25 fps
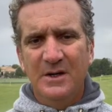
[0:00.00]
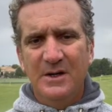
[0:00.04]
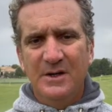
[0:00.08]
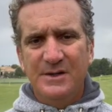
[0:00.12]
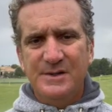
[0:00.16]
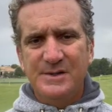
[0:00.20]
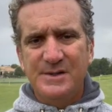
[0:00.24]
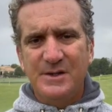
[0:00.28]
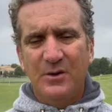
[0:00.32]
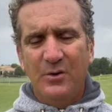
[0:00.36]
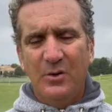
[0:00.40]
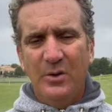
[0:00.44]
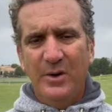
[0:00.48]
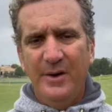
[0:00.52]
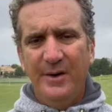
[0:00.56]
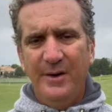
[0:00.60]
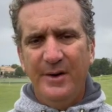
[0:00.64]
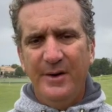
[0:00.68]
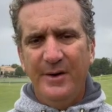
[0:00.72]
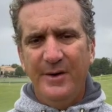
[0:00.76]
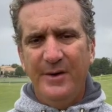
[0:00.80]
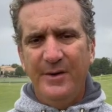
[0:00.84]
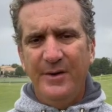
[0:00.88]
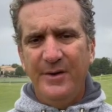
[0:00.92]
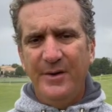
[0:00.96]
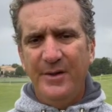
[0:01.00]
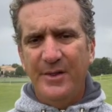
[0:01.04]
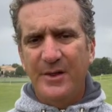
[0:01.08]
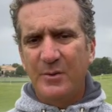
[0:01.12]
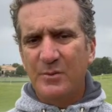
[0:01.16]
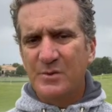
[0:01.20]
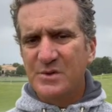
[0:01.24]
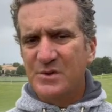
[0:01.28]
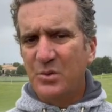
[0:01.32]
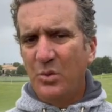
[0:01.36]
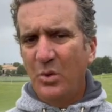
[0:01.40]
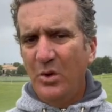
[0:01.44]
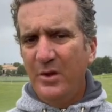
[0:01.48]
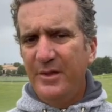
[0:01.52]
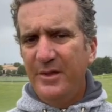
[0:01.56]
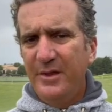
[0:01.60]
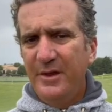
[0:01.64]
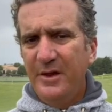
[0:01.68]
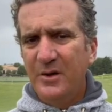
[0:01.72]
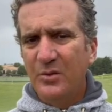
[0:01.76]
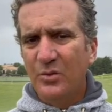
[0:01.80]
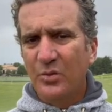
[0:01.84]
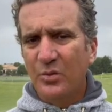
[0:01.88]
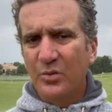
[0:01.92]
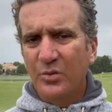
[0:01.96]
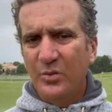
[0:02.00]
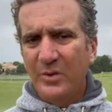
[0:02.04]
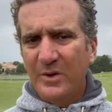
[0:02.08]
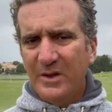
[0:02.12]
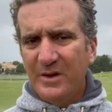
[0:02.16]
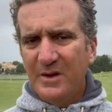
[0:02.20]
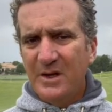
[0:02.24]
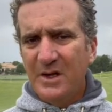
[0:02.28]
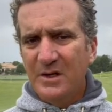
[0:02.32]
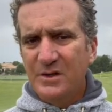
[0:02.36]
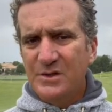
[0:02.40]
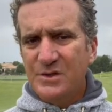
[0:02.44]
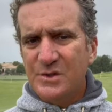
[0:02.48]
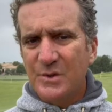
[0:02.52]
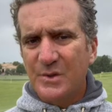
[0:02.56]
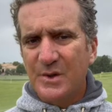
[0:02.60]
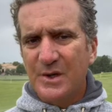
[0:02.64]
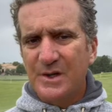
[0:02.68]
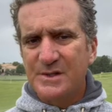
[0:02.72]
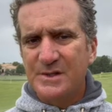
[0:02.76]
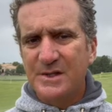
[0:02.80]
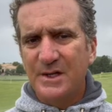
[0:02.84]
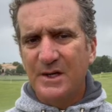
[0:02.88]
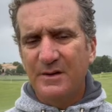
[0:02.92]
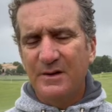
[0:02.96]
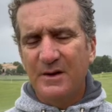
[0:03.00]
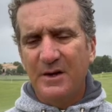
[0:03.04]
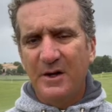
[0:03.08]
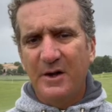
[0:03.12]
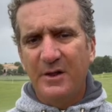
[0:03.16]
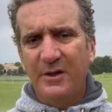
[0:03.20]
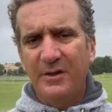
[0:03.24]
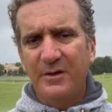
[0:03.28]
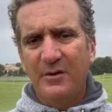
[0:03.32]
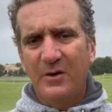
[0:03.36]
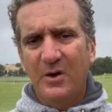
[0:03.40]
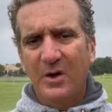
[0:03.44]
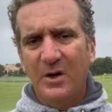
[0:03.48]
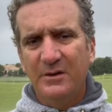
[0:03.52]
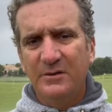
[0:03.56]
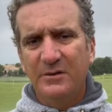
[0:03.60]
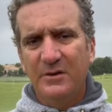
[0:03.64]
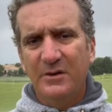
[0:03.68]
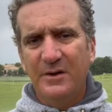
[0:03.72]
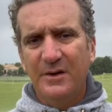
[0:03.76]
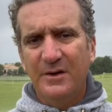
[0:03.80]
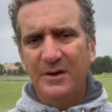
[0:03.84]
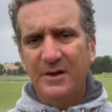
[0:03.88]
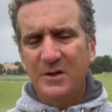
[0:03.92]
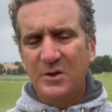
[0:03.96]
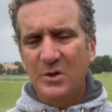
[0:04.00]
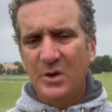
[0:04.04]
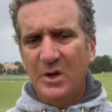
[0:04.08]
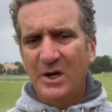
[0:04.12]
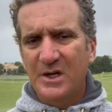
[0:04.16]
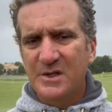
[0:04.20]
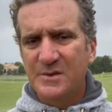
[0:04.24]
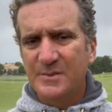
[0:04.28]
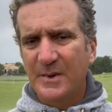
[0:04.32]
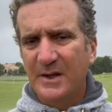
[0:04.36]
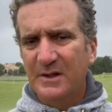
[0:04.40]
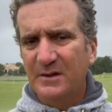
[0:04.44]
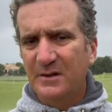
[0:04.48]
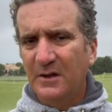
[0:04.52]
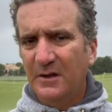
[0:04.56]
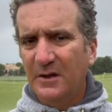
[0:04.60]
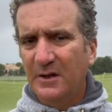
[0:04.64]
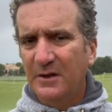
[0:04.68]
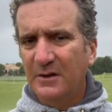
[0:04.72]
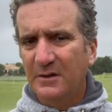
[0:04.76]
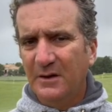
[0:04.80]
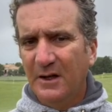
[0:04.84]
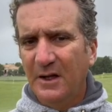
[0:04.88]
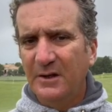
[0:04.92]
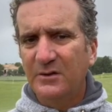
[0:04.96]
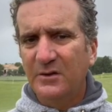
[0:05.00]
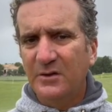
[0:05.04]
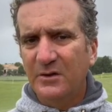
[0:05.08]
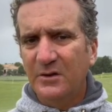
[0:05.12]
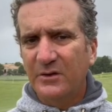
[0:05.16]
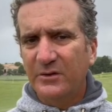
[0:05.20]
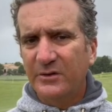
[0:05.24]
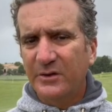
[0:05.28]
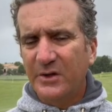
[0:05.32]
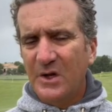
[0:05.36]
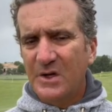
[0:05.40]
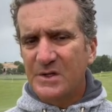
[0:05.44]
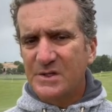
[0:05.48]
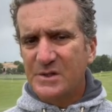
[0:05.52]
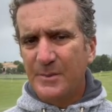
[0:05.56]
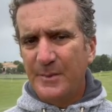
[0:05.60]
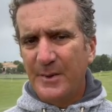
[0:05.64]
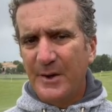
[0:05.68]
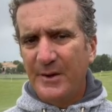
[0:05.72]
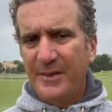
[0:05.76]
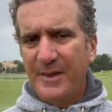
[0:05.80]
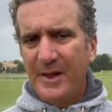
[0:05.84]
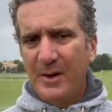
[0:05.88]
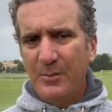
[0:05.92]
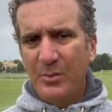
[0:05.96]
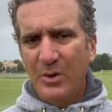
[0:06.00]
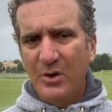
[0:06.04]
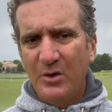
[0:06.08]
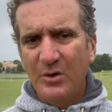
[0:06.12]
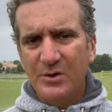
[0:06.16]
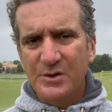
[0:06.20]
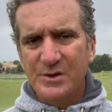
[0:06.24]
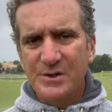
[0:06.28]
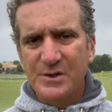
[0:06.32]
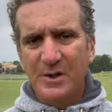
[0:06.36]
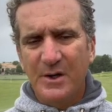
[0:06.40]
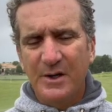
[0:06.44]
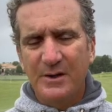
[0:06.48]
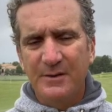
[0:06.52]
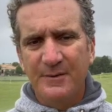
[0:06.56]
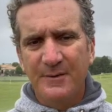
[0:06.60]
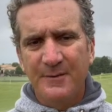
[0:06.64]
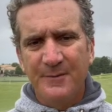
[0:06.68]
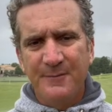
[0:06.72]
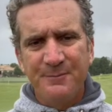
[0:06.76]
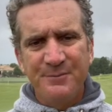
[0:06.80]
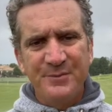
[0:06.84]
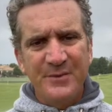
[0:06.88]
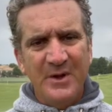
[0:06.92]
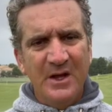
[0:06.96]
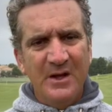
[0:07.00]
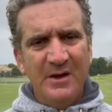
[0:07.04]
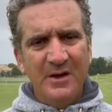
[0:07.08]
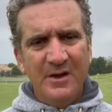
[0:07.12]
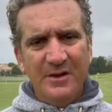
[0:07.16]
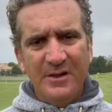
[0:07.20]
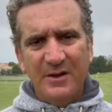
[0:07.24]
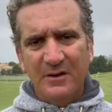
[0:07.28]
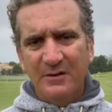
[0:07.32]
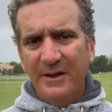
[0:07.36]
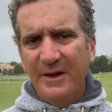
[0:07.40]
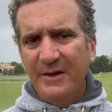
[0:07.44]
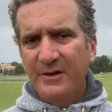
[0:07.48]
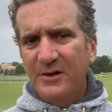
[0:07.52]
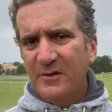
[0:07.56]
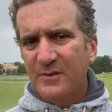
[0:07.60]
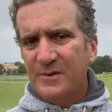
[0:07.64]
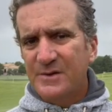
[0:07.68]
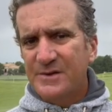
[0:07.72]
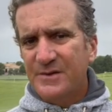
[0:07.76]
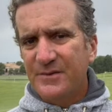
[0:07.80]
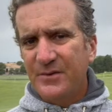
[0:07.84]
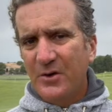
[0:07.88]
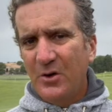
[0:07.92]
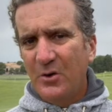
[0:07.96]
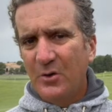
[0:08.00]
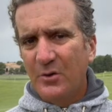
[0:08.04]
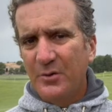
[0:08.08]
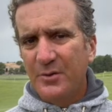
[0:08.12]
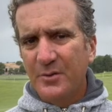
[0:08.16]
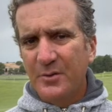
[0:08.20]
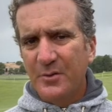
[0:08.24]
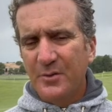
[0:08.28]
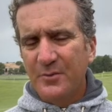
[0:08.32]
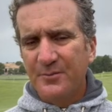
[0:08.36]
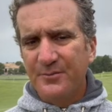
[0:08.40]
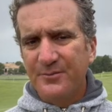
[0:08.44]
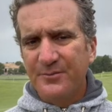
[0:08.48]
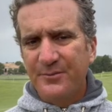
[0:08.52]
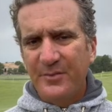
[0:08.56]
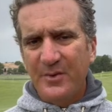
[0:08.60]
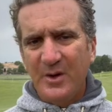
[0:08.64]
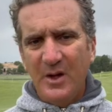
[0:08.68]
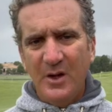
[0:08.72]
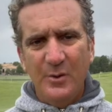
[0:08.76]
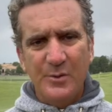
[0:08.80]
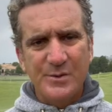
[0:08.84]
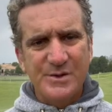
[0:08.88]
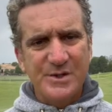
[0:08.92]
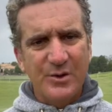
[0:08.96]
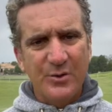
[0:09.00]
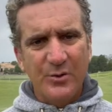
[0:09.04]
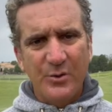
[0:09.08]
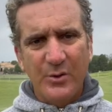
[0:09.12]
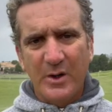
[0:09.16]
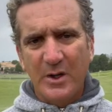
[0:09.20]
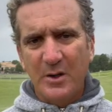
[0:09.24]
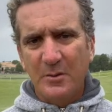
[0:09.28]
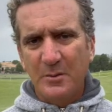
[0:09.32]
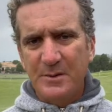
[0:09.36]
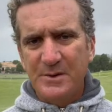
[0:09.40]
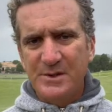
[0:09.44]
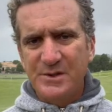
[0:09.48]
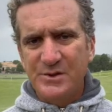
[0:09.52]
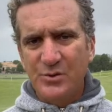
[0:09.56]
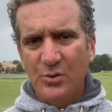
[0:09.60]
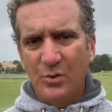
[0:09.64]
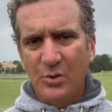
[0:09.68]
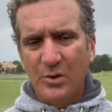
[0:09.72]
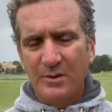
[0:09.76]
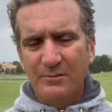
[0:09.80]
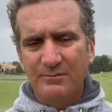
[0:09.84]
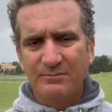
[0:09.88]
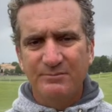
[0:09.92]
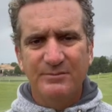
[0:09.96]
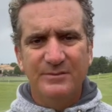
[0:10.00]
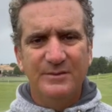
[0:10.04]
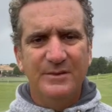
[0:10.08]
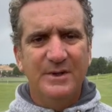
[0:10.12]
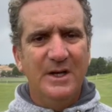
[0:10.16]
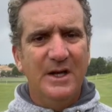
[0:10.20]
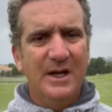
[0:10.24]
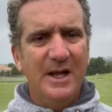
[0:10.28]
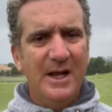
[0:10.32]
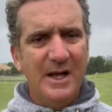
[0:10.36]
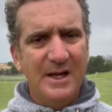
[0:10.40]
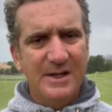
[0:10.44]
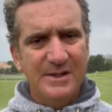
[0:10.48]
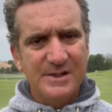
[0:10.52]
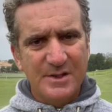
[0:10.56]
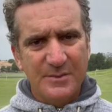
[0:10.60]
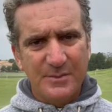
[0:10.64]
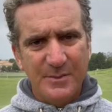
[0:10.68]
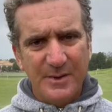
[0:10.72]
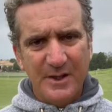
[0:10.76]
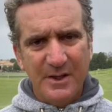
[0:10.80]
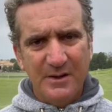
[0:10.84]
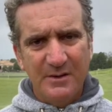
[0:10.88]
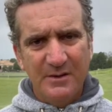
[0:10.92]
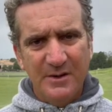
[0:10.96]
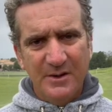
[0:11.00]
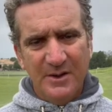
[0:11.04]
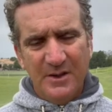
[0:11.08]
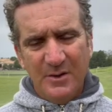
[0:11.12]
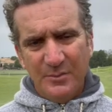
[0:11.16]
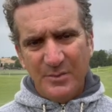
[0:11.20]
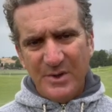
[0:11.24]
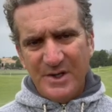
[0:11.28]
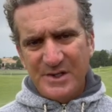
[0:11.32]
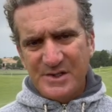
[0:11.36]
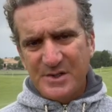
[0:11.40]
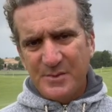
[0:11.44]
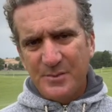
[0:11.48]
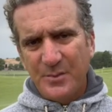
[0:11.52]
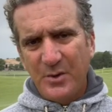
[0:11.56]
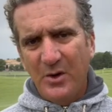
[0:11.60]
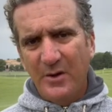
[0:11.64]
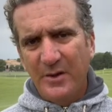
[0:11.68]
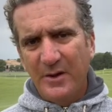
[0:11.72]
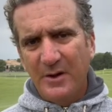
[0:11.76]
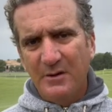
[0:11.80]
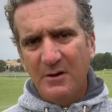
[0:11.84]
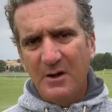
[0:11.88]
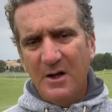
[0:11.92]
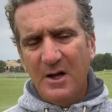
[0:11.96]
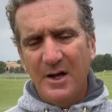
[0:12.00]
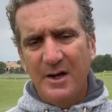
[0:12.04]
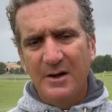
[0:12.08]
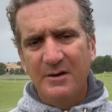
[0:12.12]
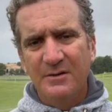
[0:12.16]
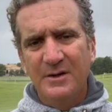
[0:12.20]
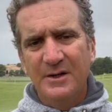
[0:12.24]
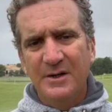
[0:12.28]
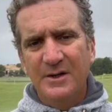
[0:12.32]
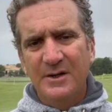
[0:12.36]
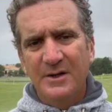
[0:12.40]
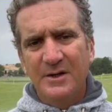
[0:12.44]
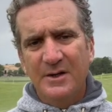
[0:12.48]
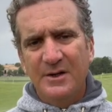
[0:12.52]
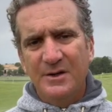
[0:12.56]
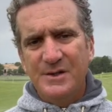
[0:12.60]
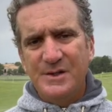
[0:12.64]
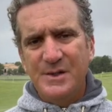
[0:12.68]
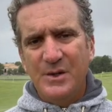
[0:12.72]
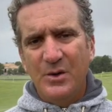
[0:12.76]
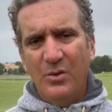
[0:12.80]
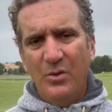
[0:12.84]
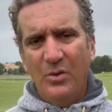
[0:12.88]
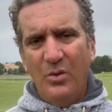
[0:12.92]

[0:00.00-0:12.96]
So there was one thing really interesting that I thought that you guys might like to discuss about that bunker shot. The length of his follow-through. It was incredibly short. It had to be, based upon the line. So